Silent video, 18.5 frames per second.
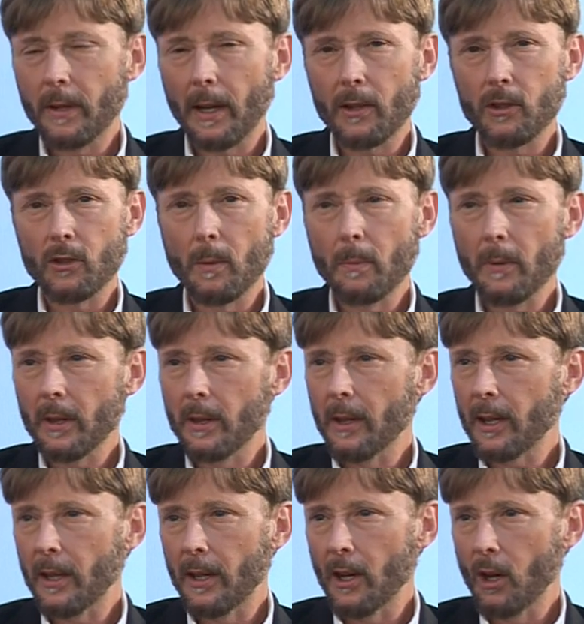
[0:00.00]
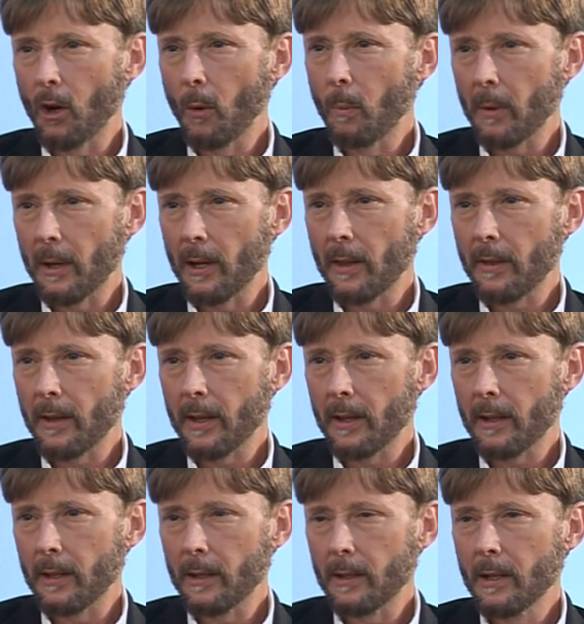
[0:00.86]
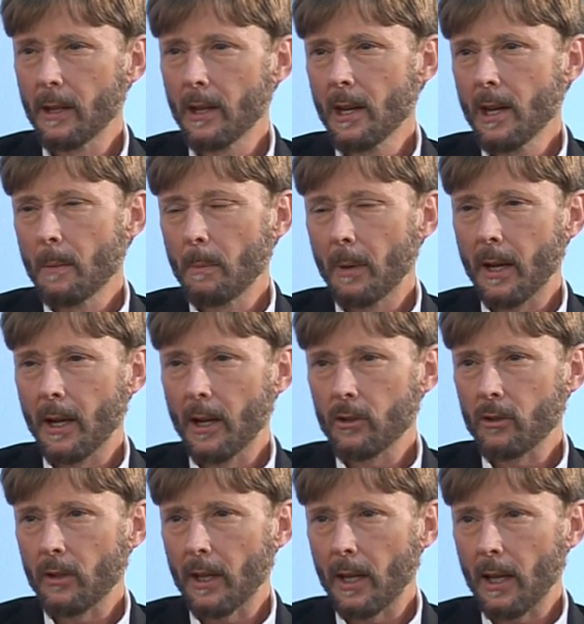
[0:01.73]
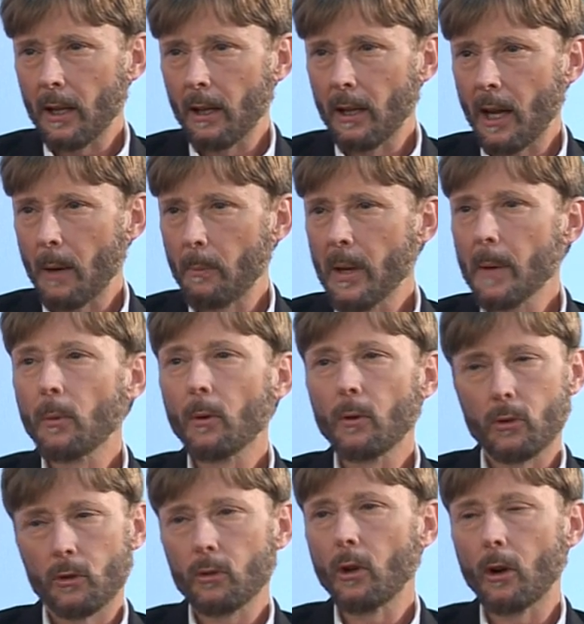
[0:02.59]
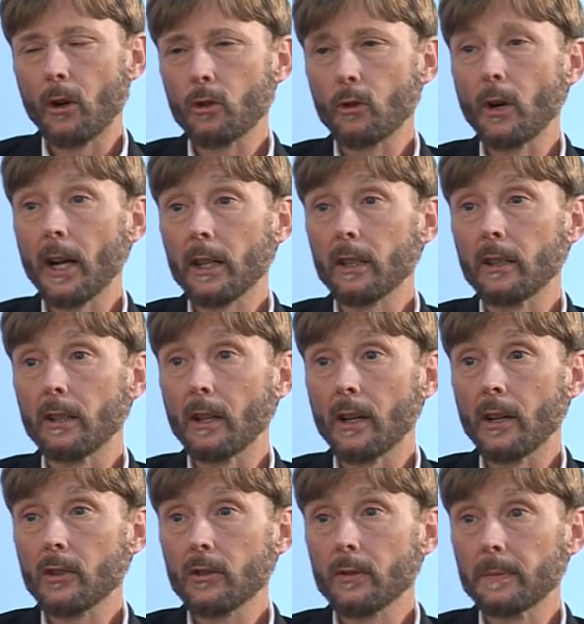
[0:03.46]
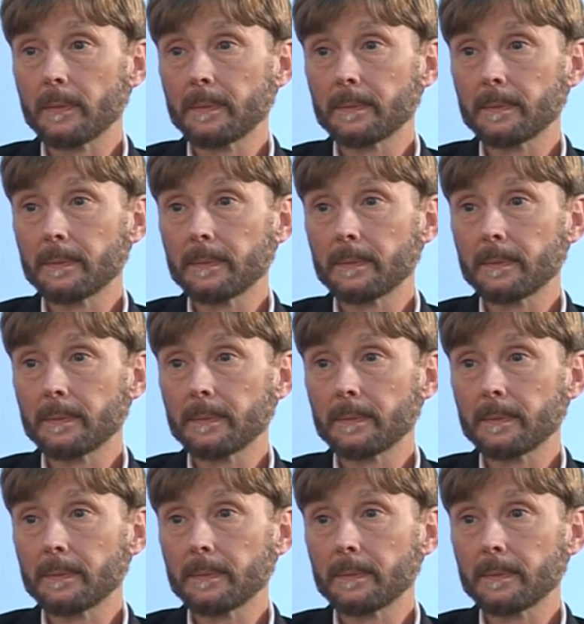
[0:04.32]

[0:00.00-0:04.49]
got something that can help, and I think that because of that, a lot of people are, are attracted to us.